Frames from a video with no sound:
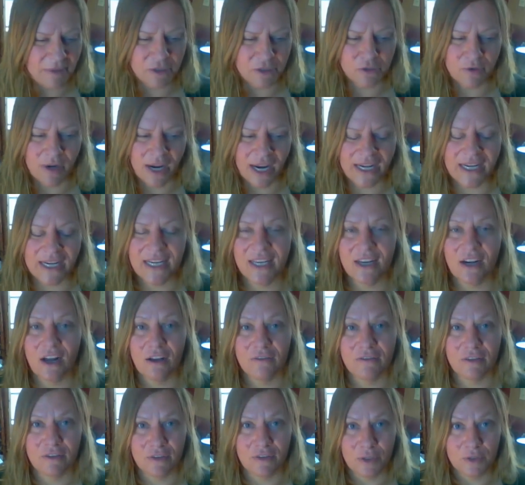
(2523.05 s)
I've been trying to get
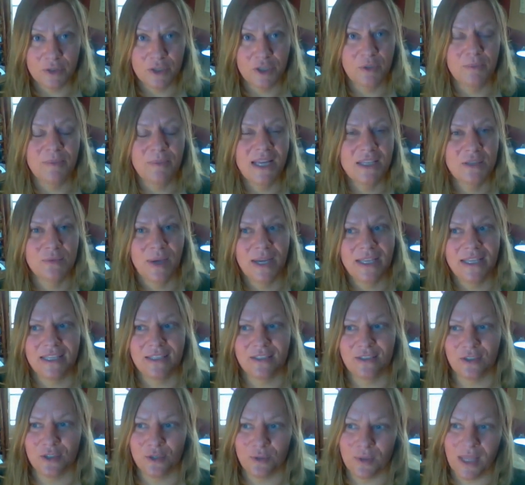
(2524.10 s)
off of YouTube. That's why
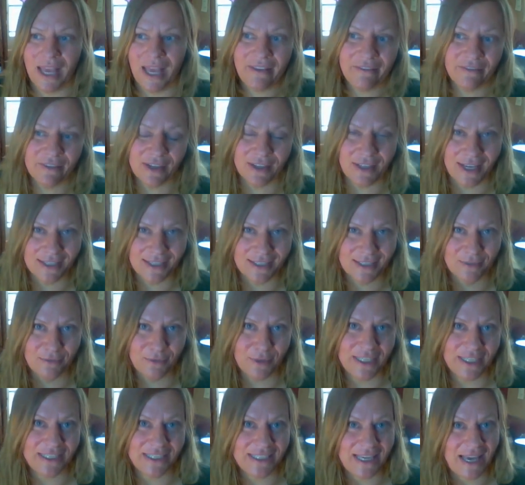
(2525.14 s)
this new life collective,
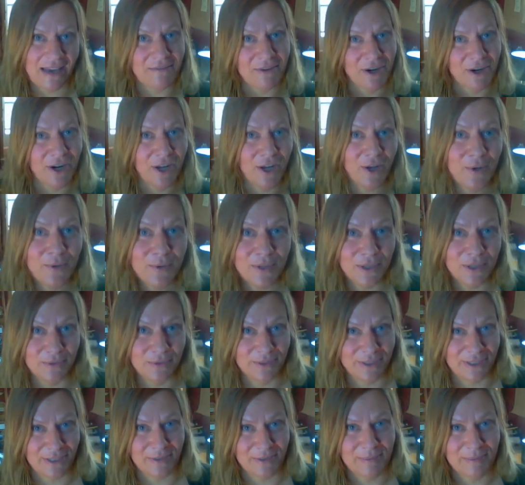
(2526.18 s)
we get to have our own
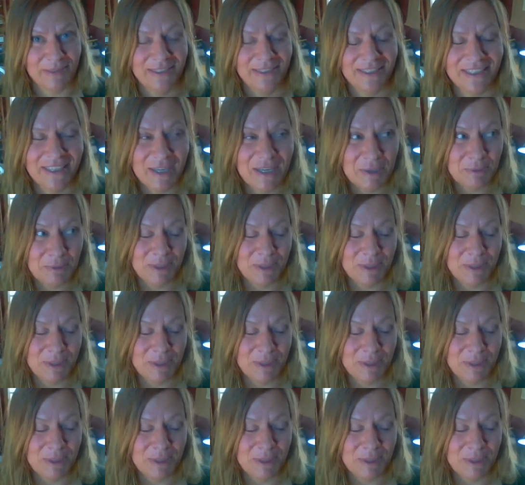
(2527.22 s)
YouTube